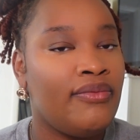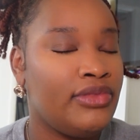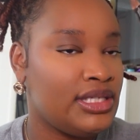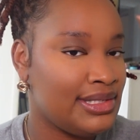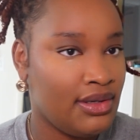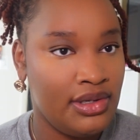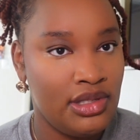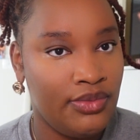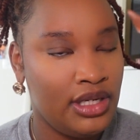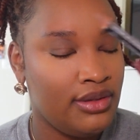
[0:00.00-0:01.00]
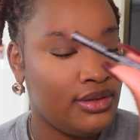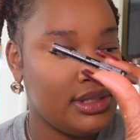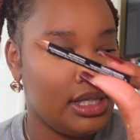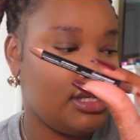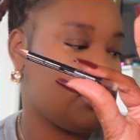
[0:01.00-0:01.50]
This is also one of
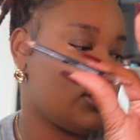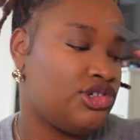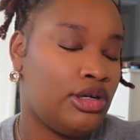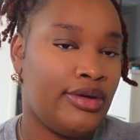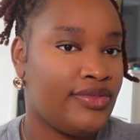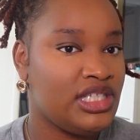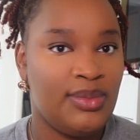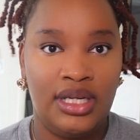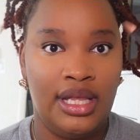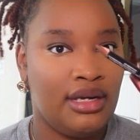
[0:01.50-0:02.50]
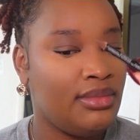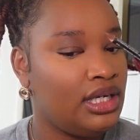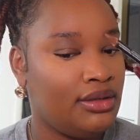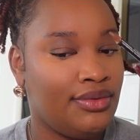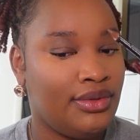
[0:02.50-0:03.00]
those things that you don't have to spend a lot of
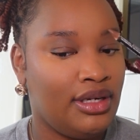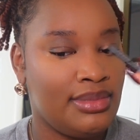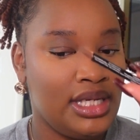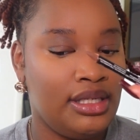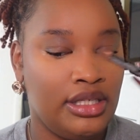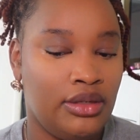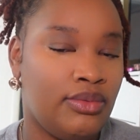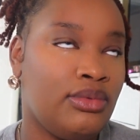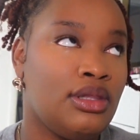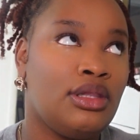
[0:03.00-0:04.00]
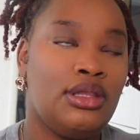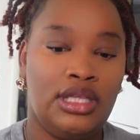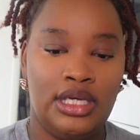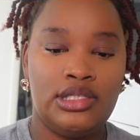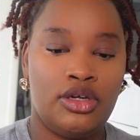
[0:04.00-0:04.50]
money on. I'm telling you.
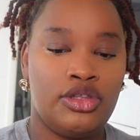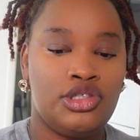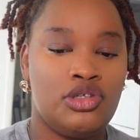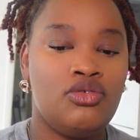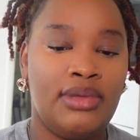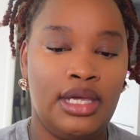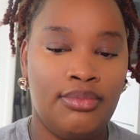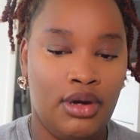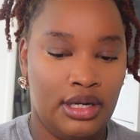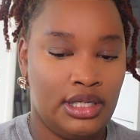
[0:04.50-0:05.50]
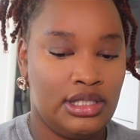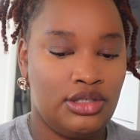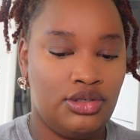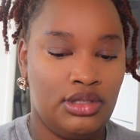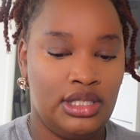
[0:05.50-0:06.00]
These are the two main products
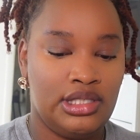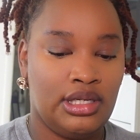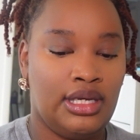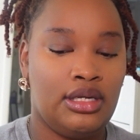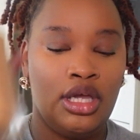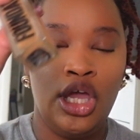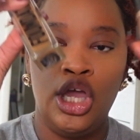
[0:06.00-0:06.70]
that you need to get